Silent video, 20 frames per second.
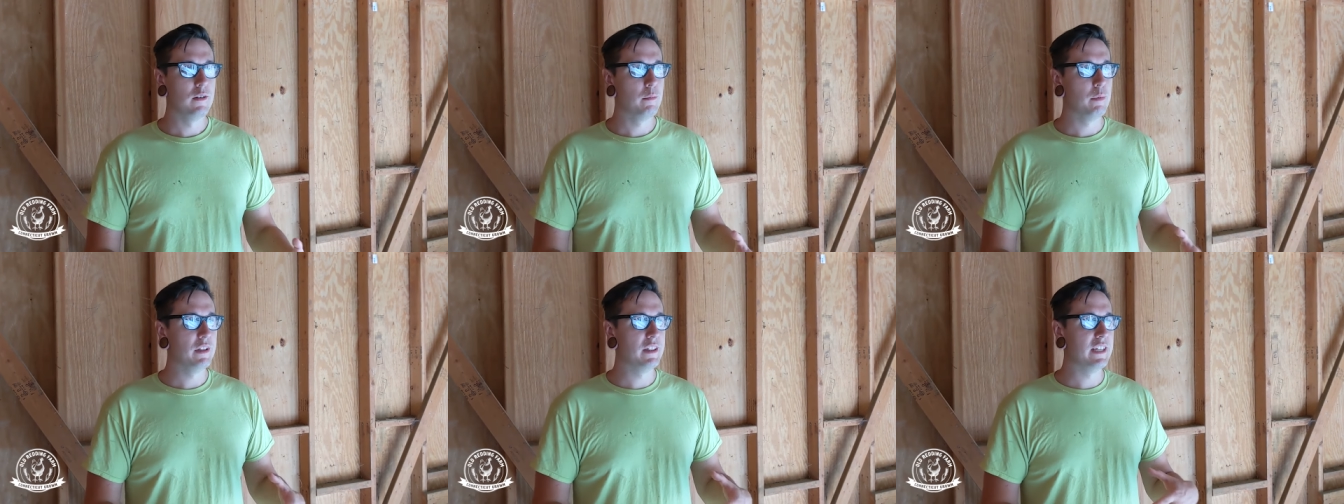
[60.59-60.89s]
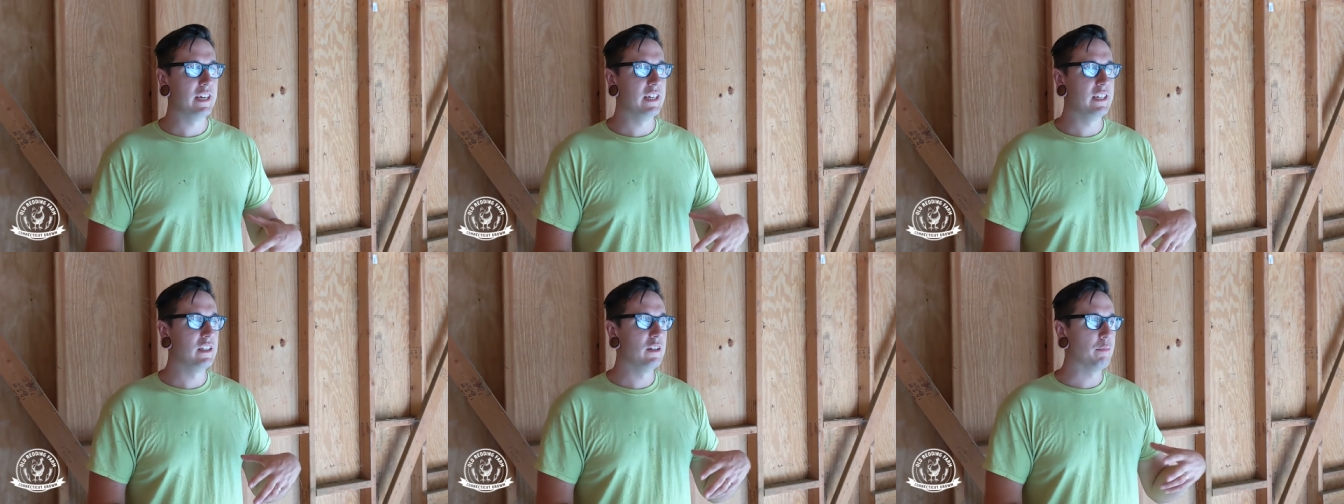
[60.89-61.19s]
but
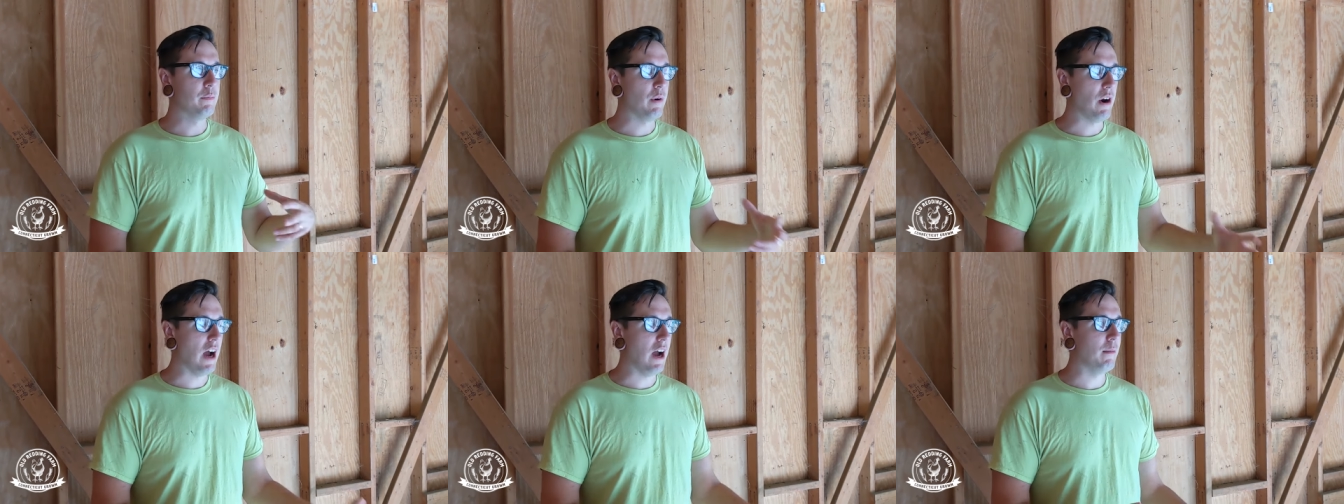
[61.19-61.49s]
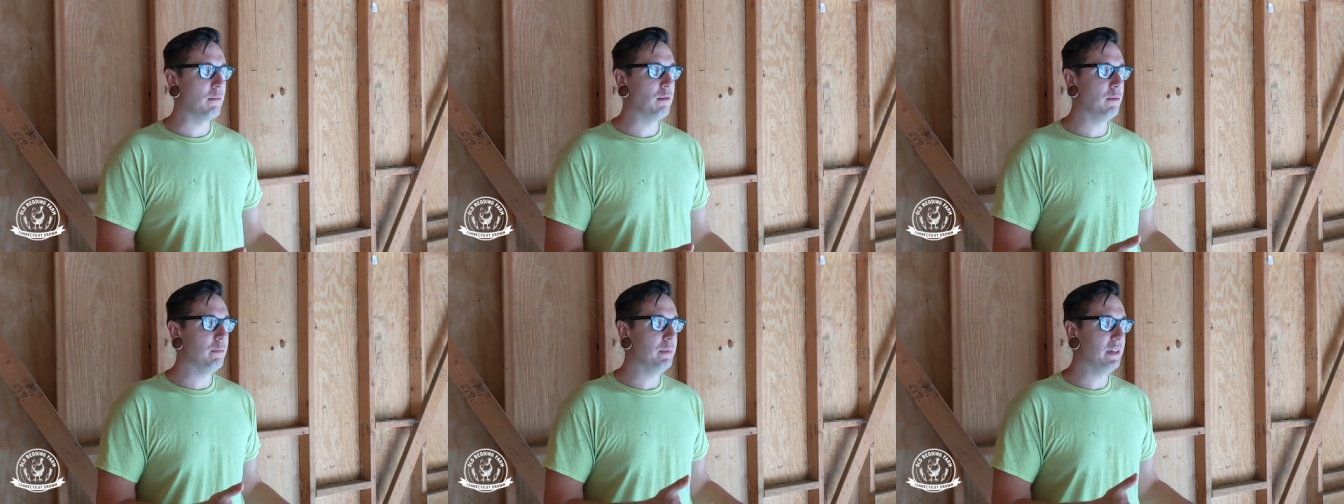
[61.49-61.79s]
then the
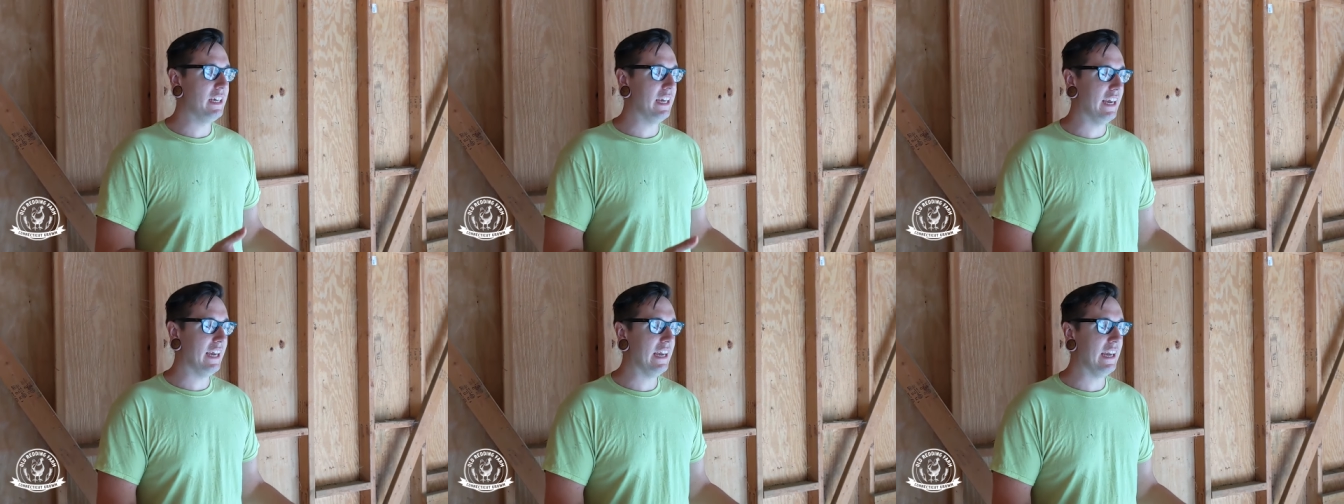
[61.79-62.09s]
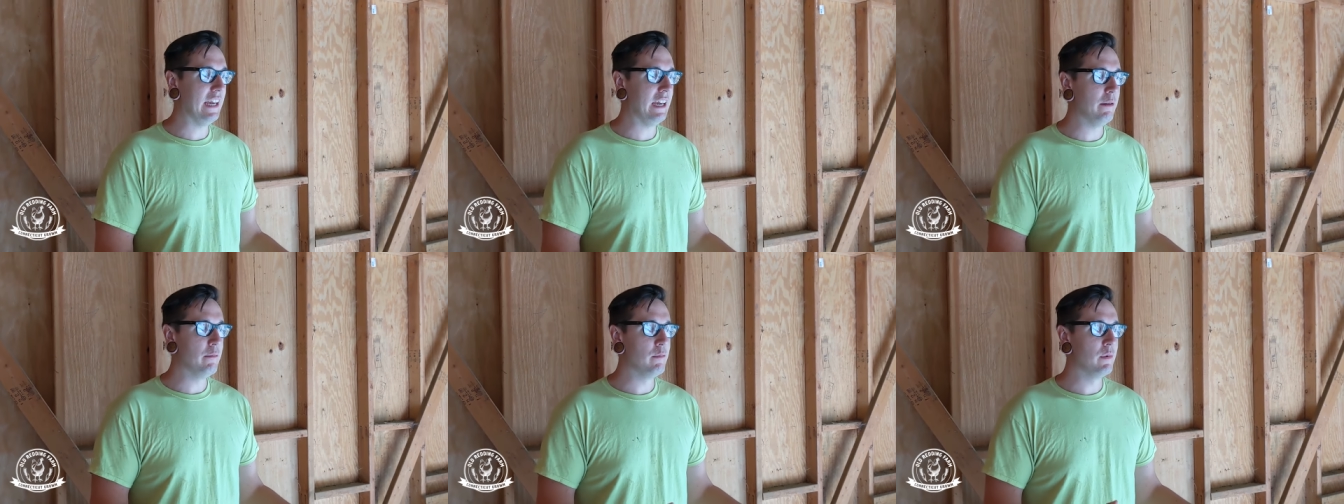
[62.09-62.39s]
problem
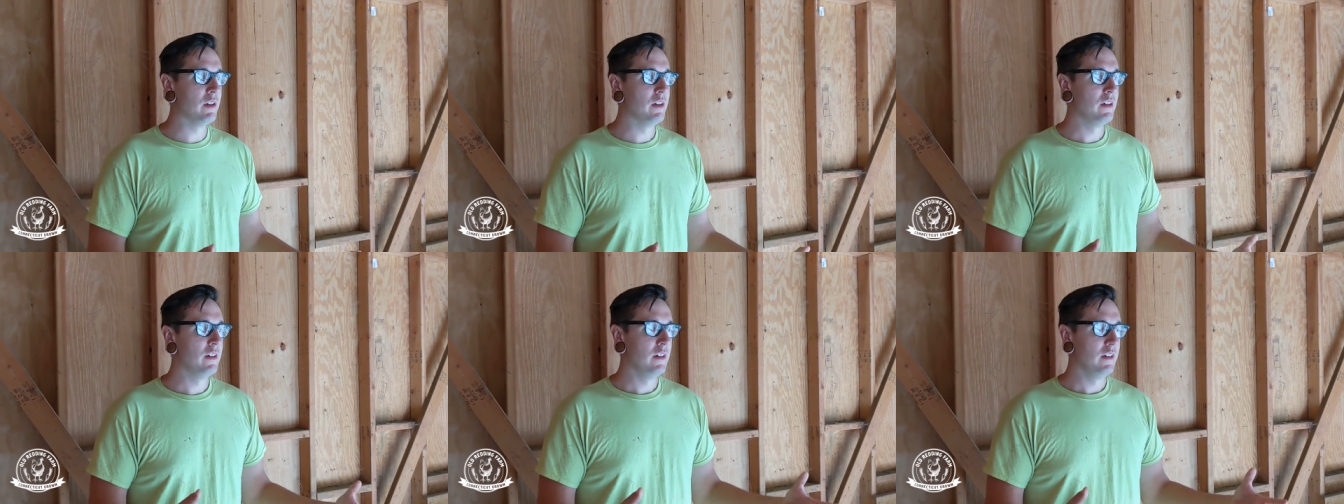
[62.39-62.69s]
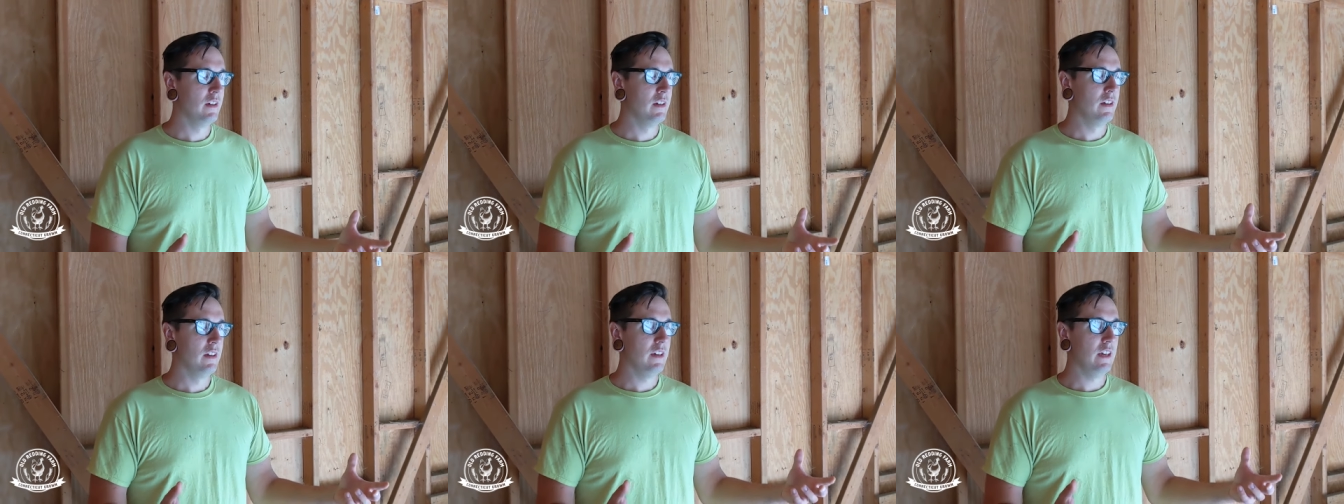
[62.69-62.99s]
became
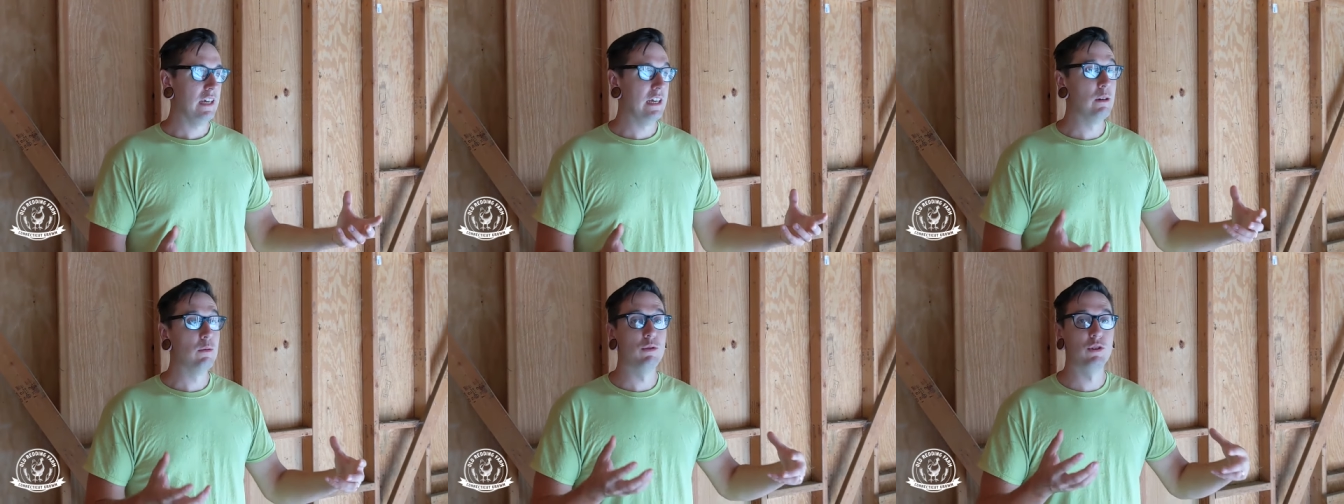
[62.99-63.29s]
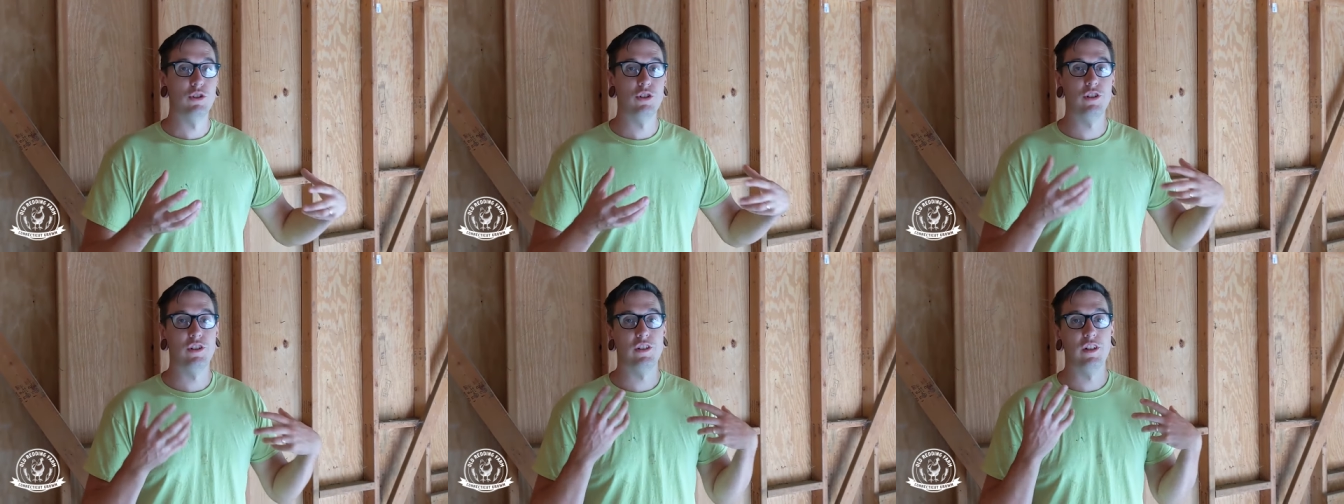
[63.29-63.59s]
it
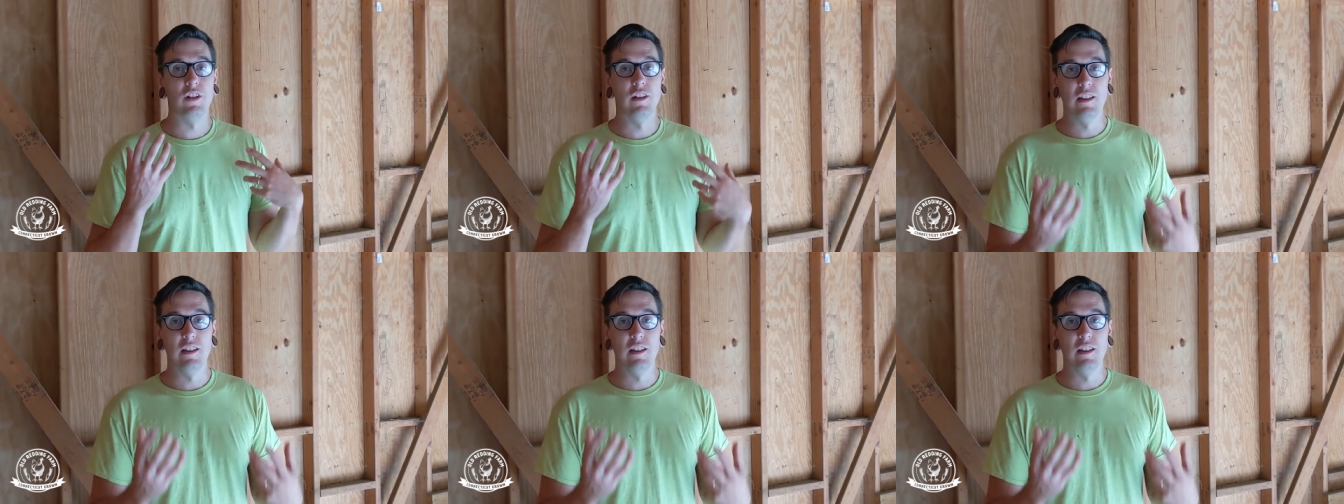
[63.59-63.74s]
was just a